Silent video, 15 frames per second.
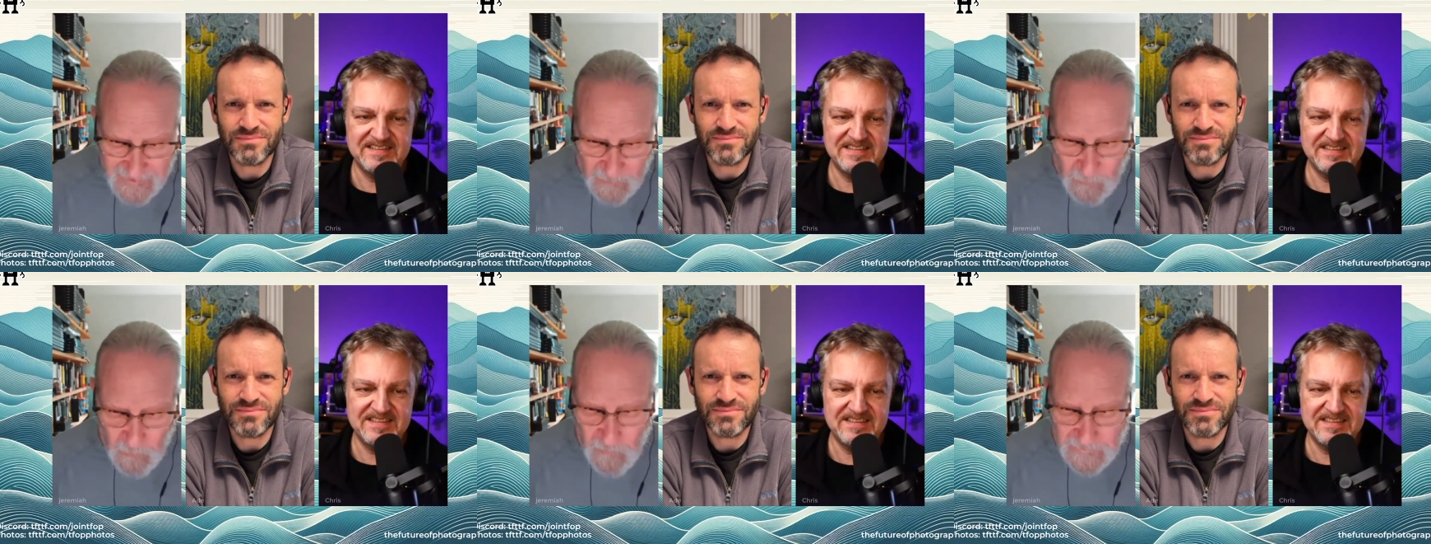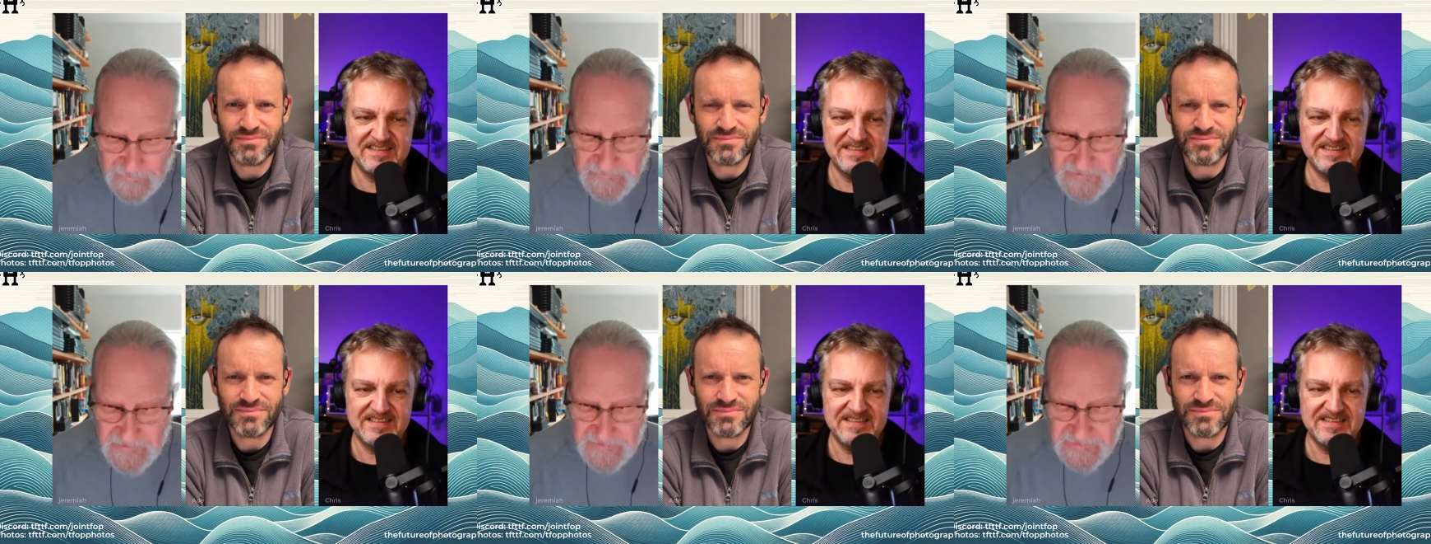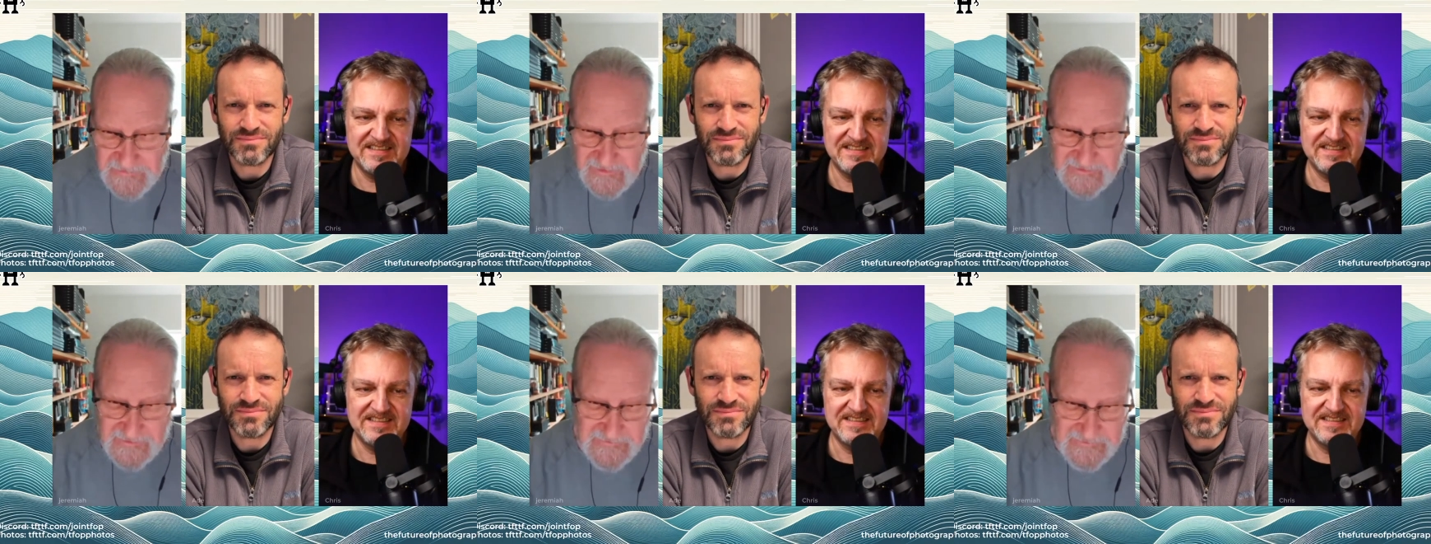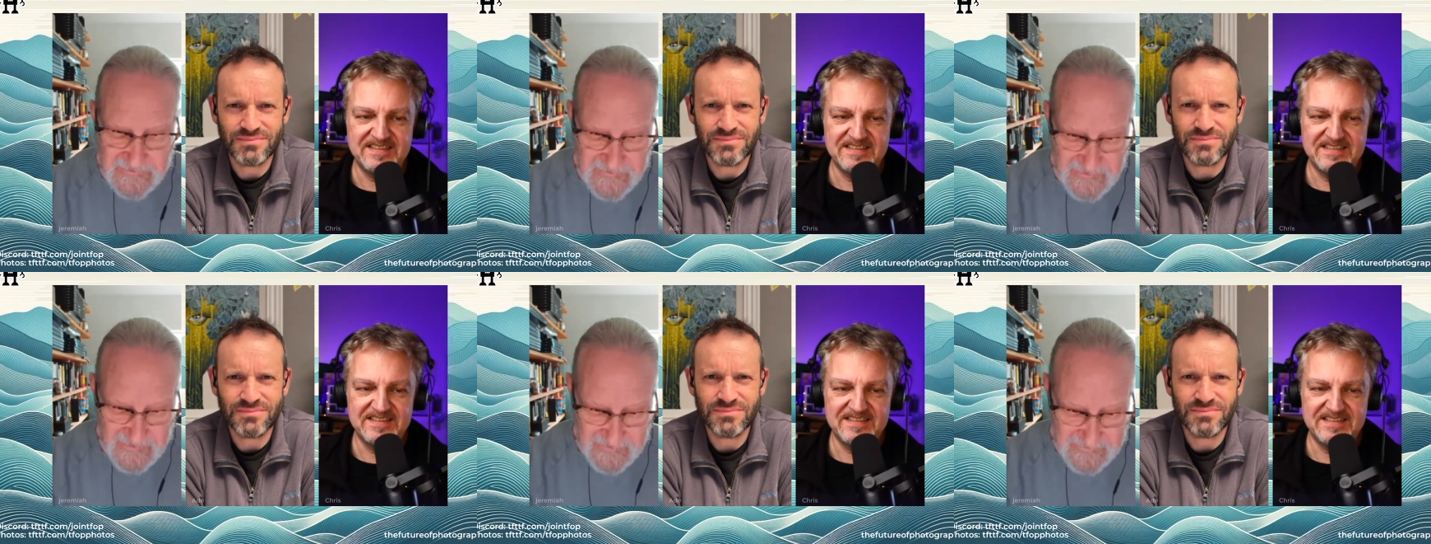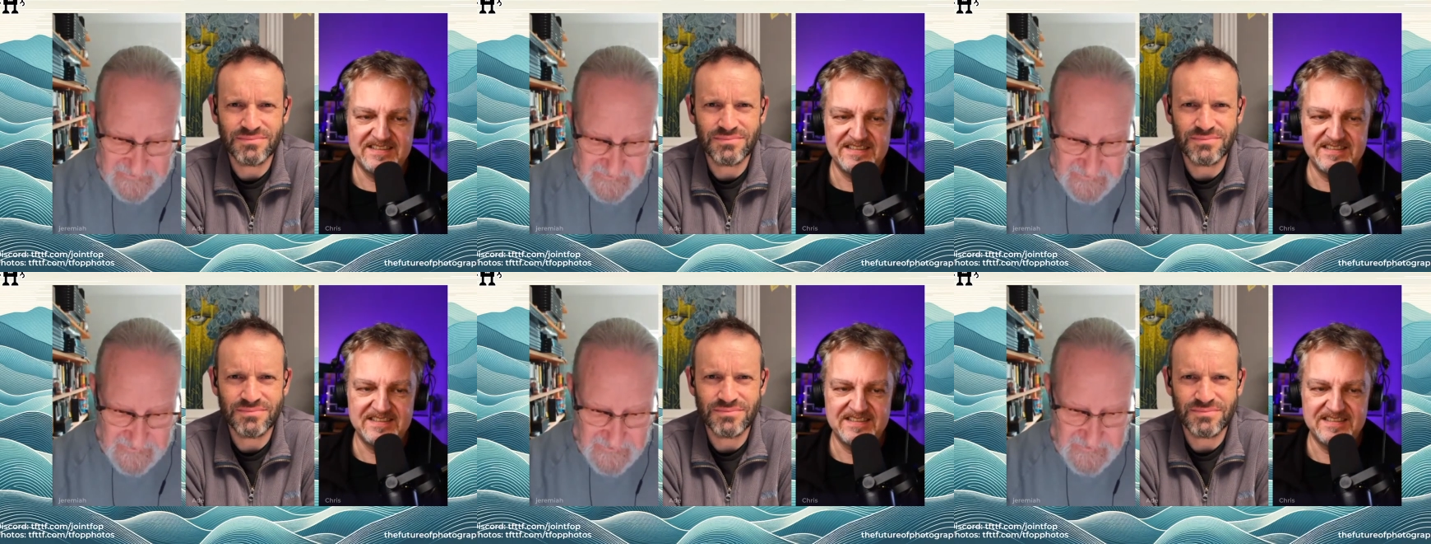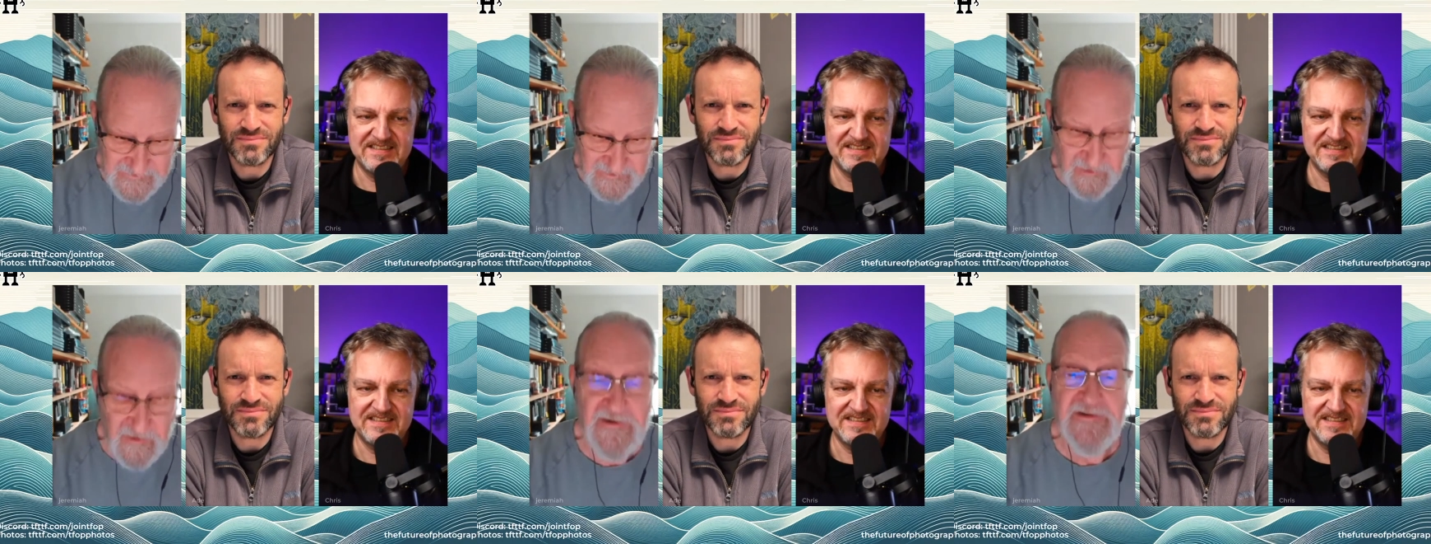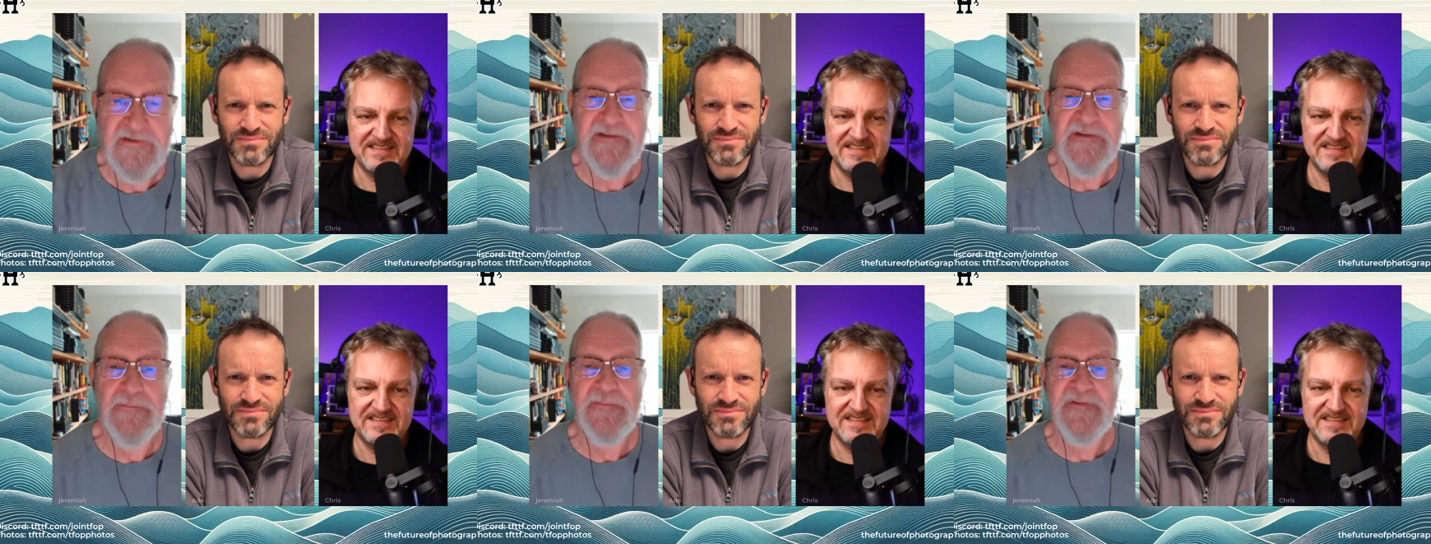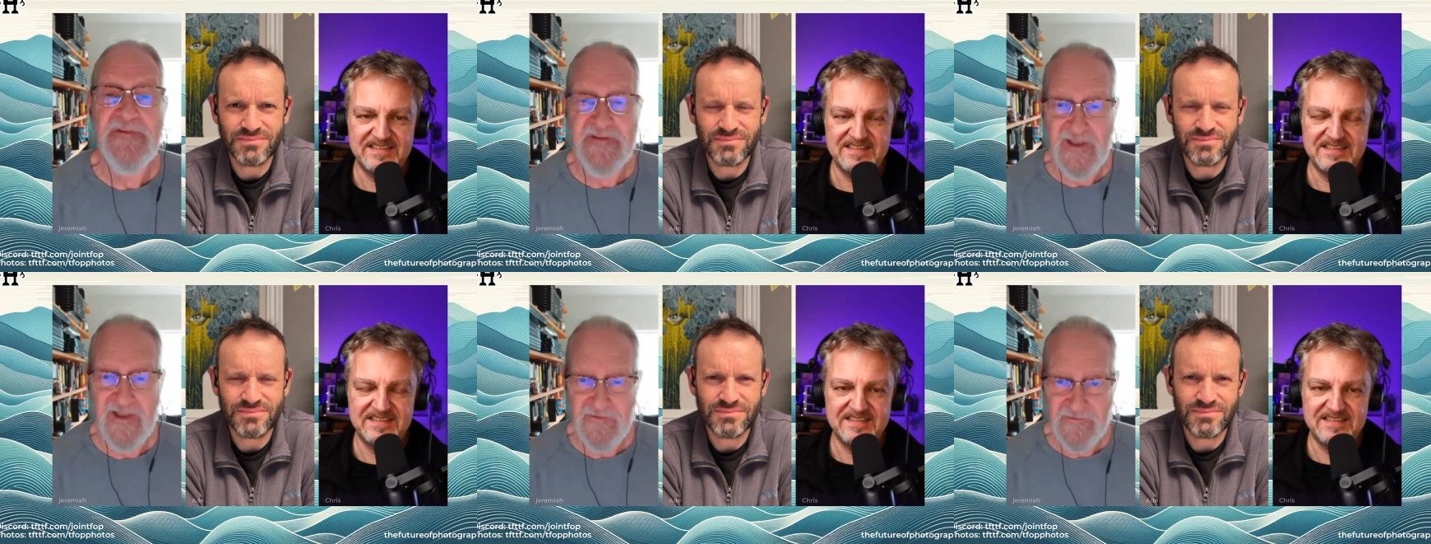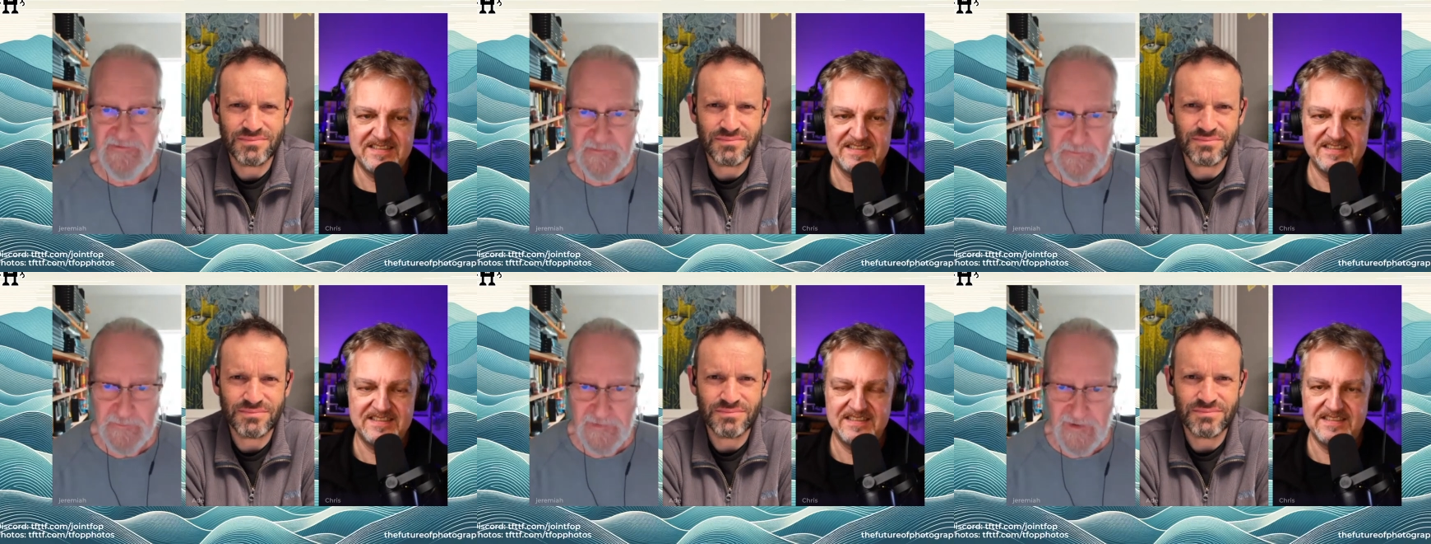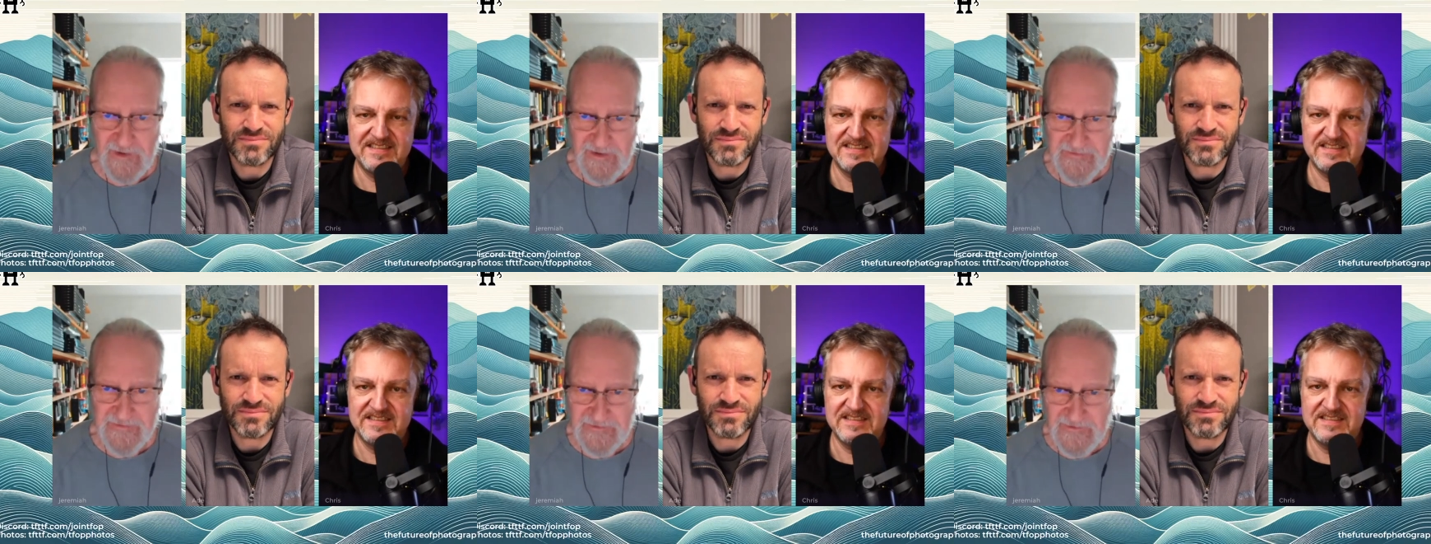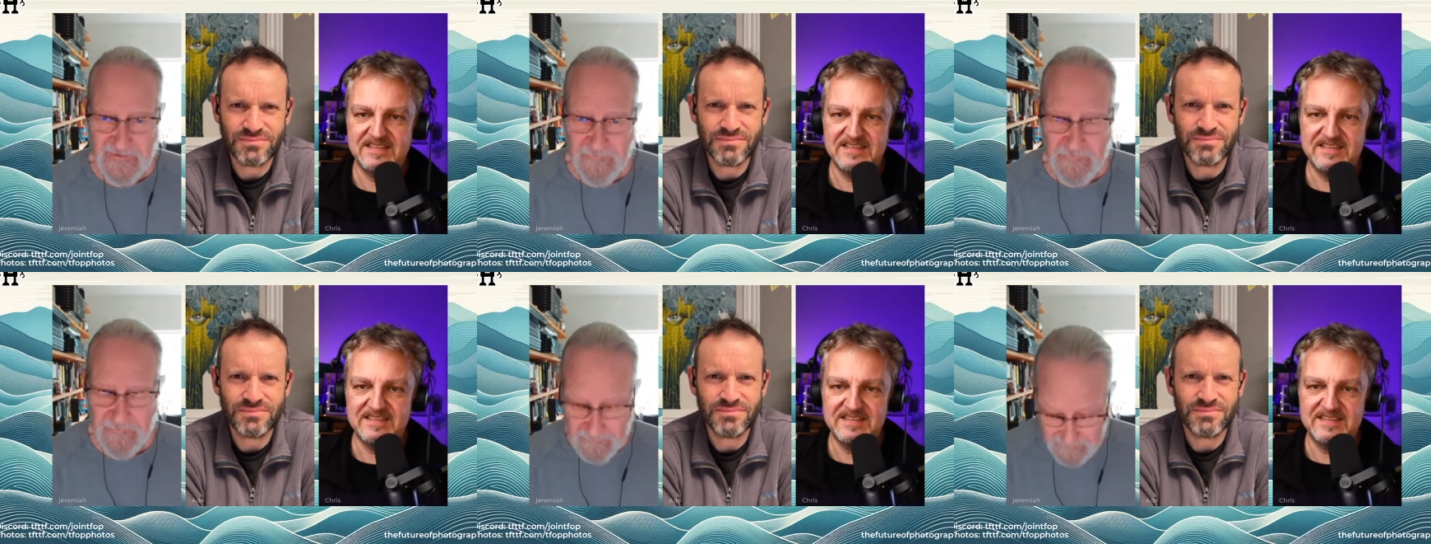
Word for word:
Speaker 1: one of the things that the artists themselves pride the,